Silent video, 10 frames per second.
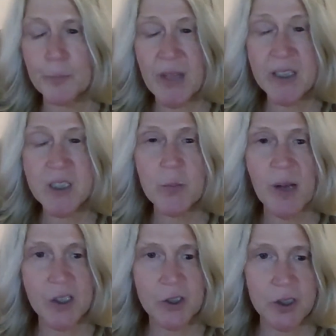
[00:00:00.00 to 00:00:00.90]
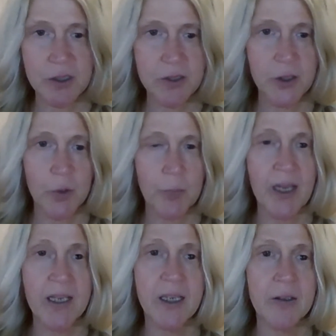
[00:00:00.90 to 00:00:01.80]
inspections, you're
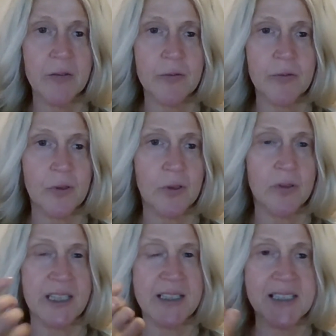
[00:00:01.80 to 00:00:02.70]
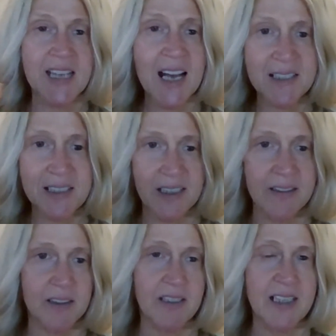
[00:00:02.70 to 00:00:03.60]
paying for these testing,
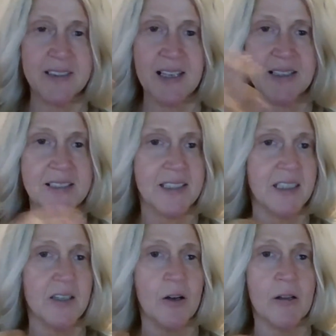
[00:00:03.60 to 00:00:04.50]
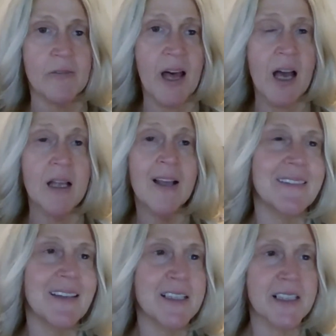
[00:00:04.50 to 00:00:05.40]
the lead testing and all of that.
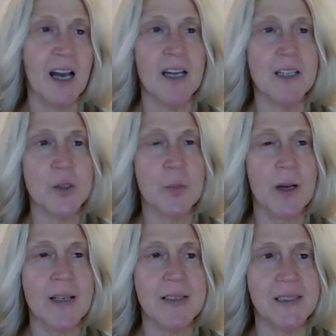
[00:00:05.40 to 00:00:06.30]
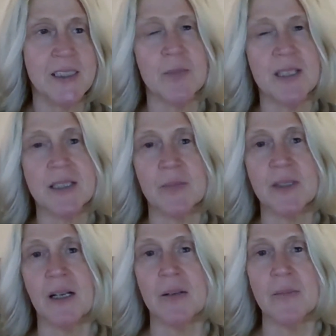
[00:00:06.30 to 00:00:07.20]
It's kind of surprising to me
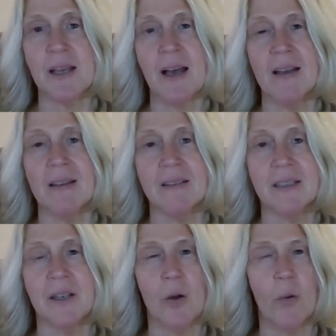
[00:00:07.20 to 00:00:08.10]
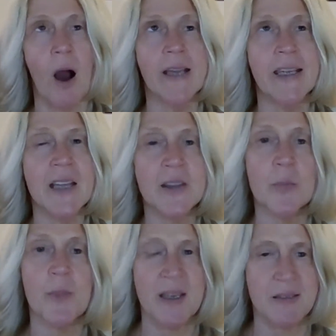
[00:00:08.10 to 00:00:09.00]
sometimes that, I get the
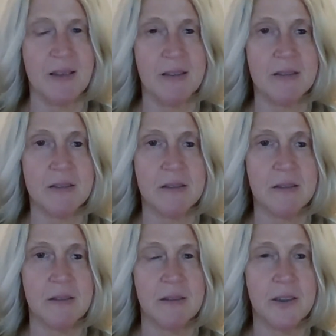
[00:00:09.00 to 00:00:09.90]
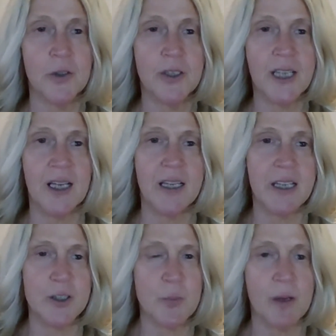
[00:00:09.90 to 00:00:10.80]
basics.
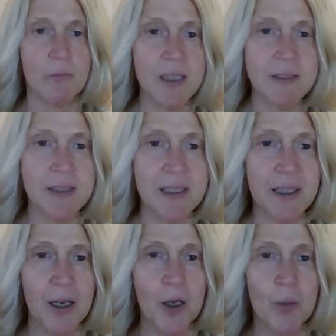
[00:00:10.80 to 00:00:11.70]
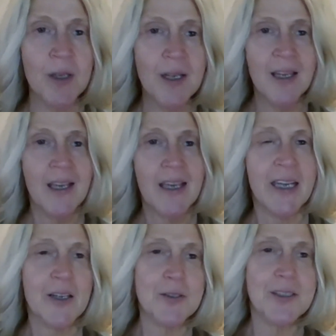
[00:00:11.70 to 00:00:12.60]
Here's my rent income,
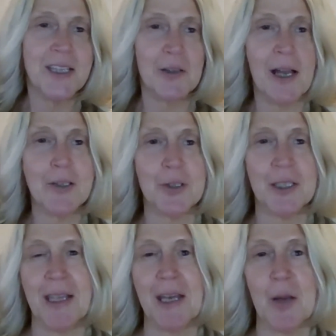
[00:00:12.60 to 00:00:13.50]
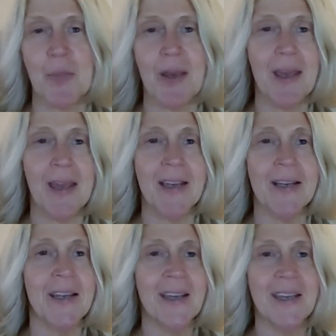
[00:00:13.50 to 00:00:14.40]
here's the electric that I
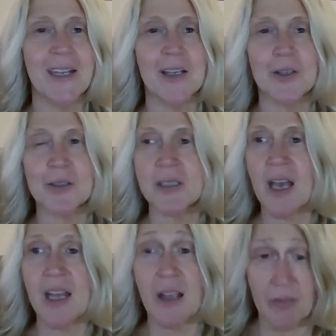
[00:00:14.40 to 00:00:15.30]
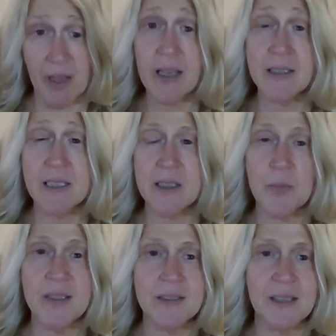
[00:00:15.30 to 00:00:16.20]
paid, here's, like I said, the
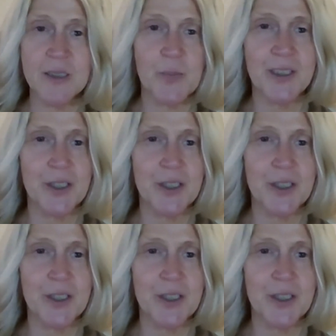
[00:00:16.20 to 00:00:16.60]
basics, but you